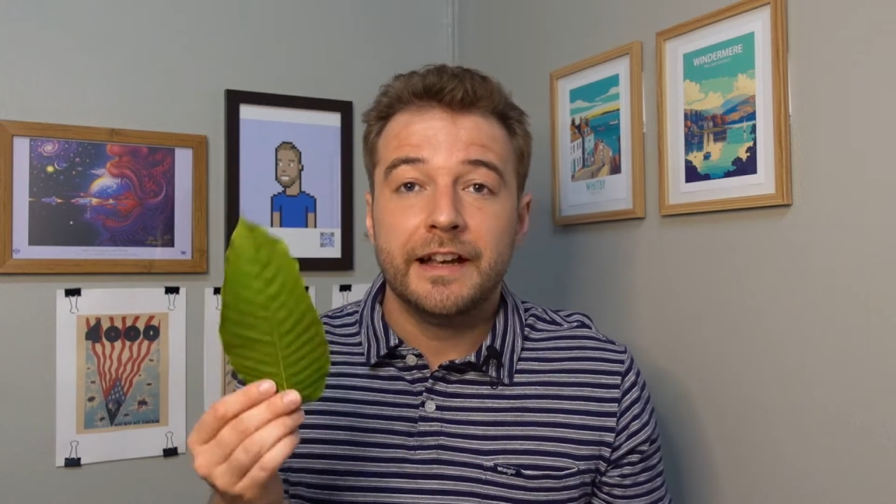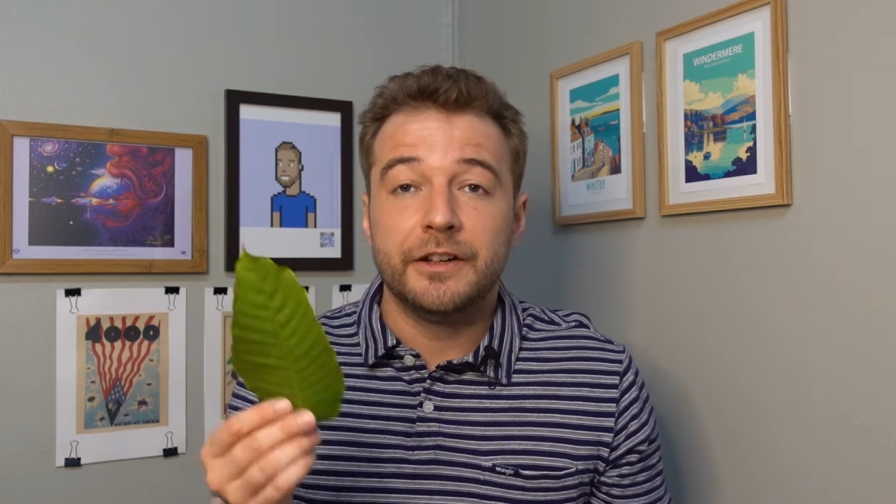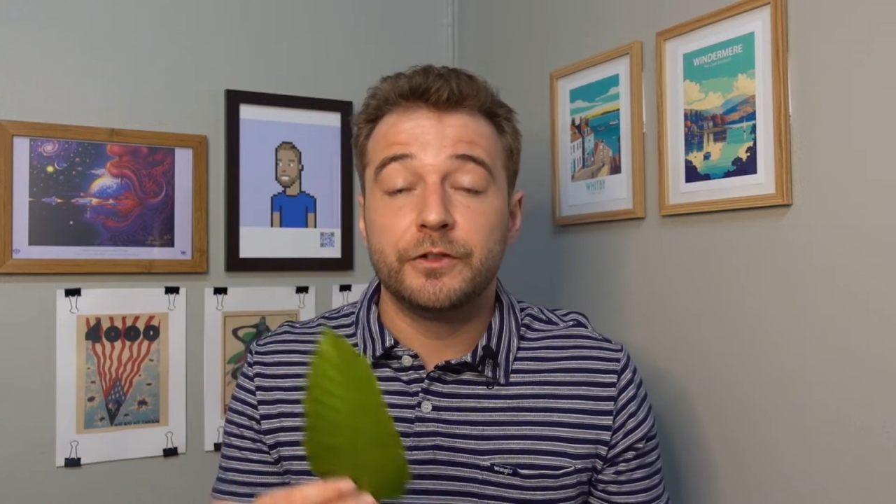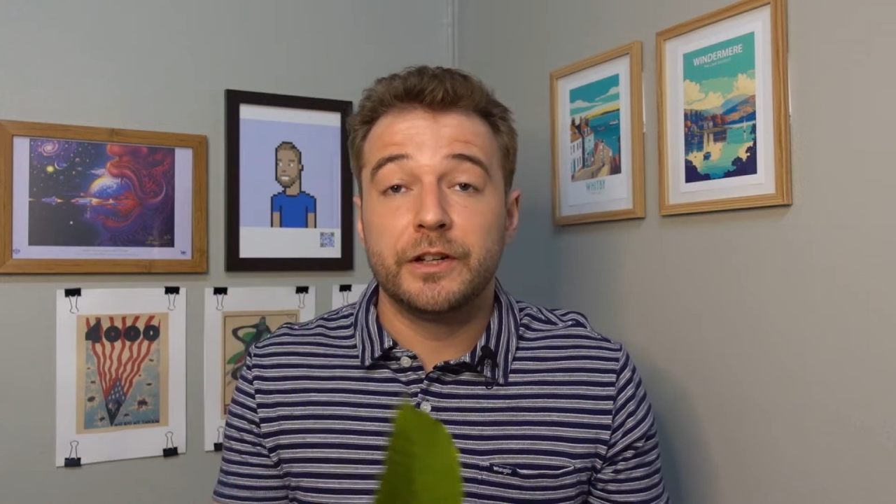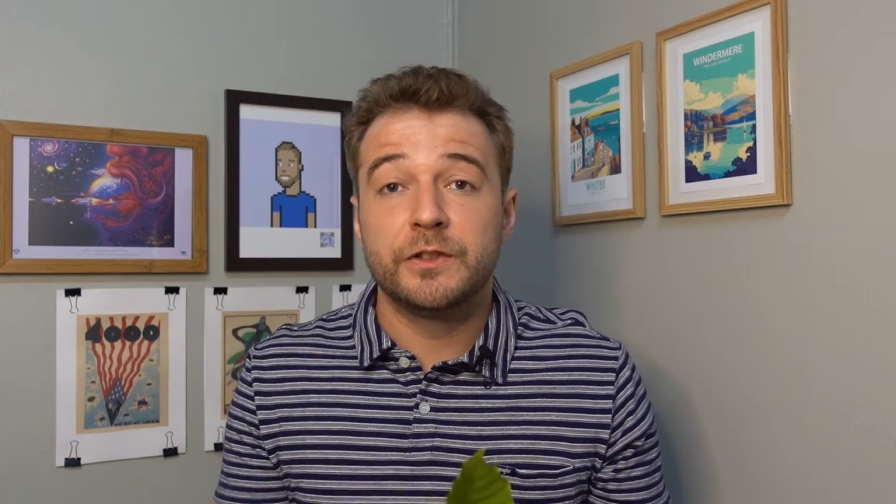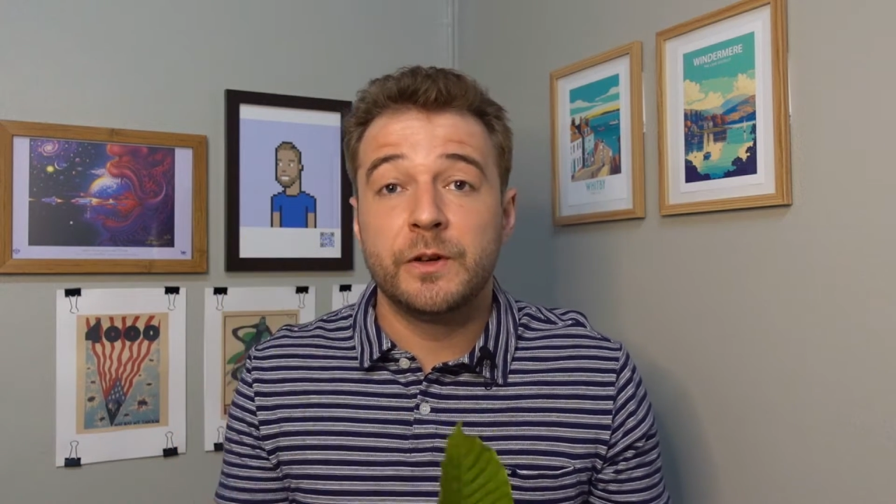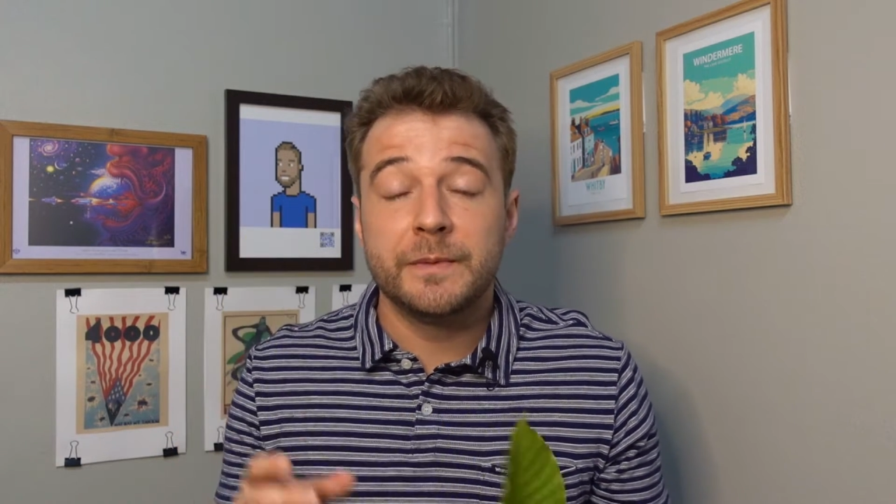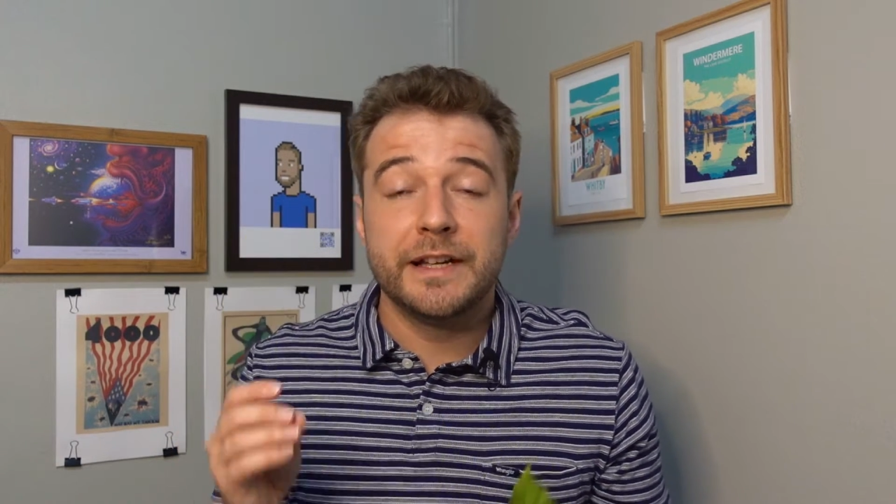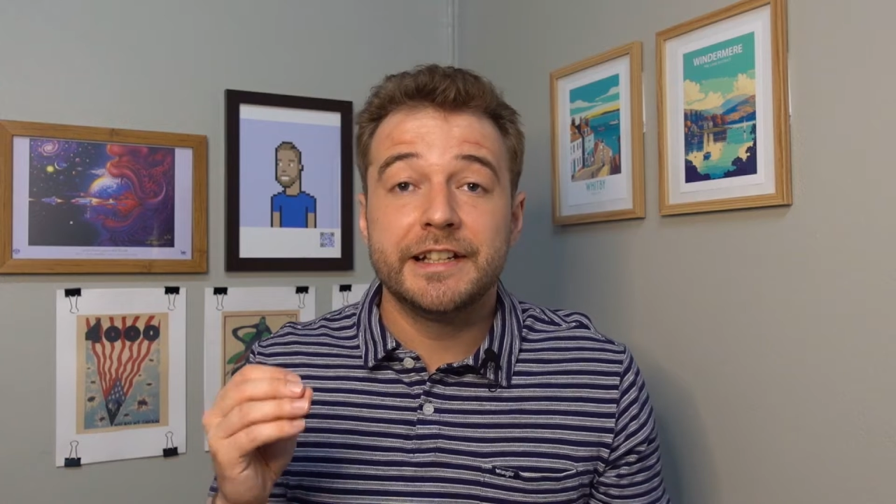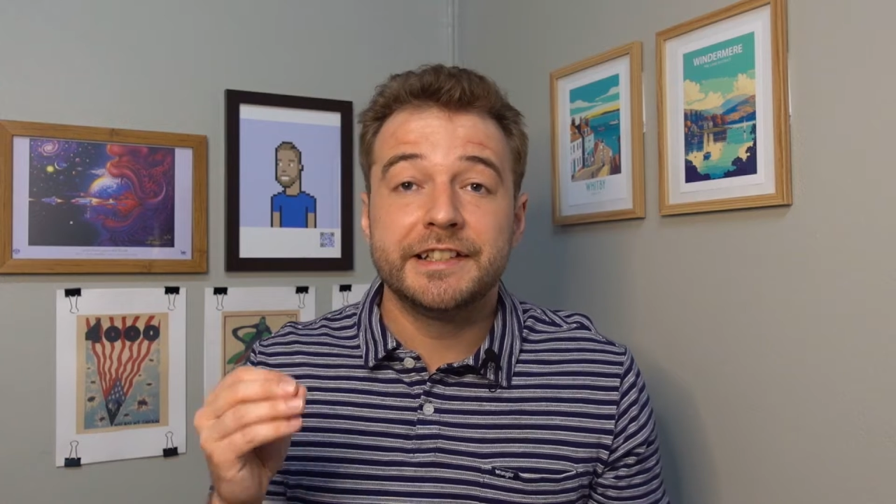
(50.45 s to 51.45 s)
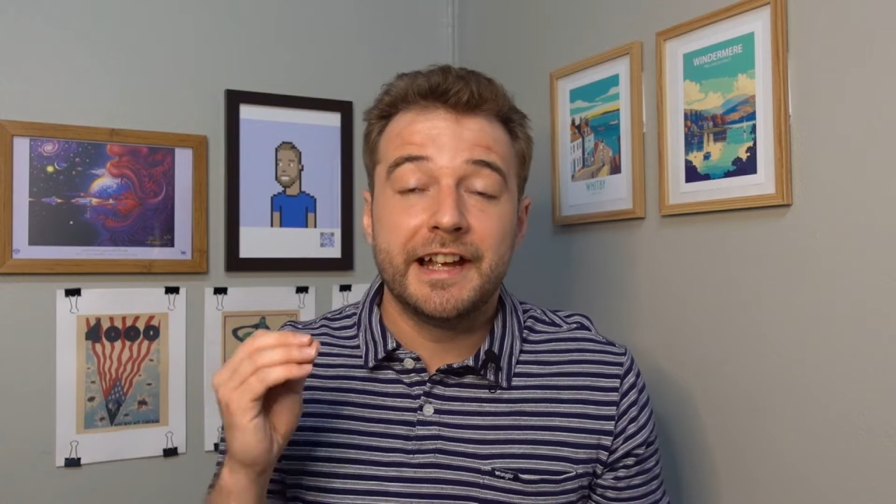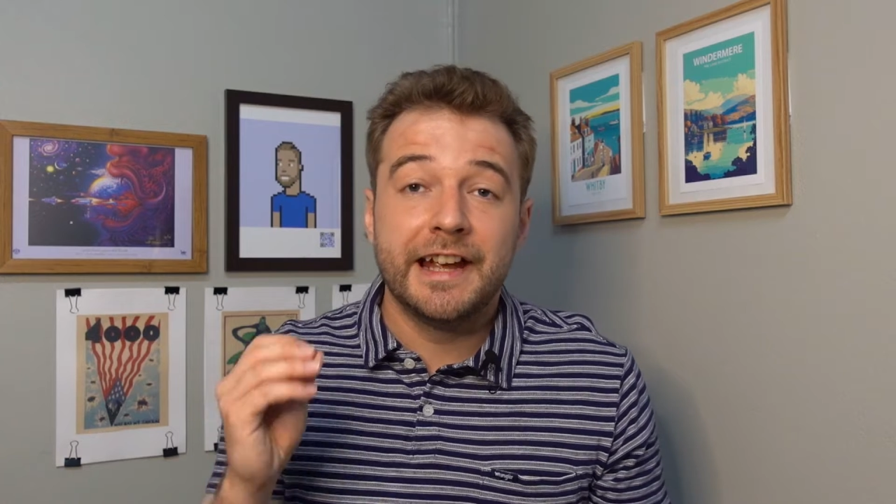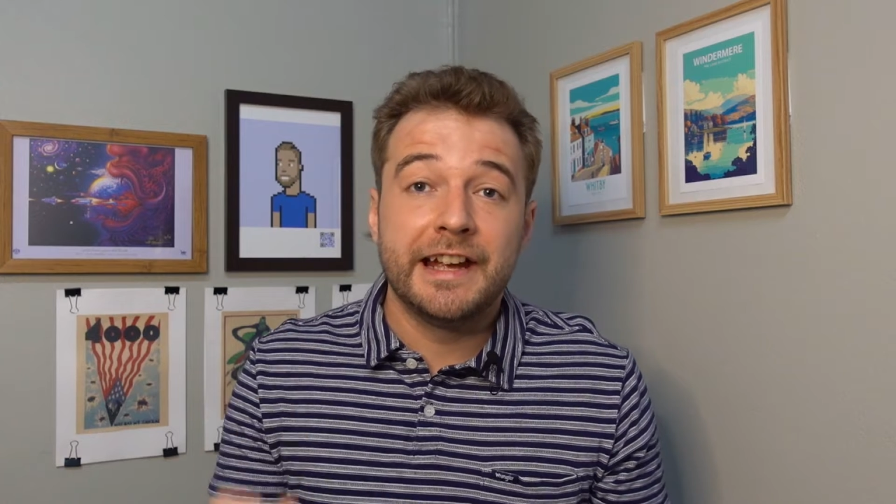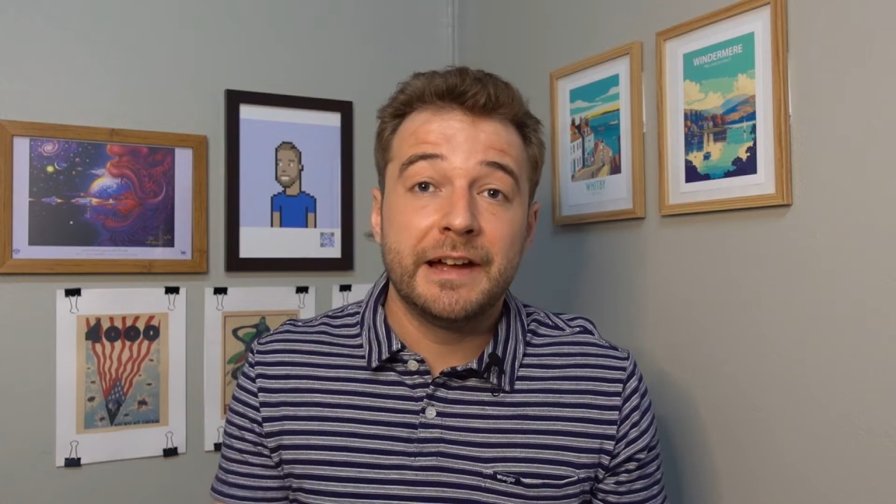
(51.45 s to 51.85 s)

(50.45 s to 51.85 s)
Kratom is an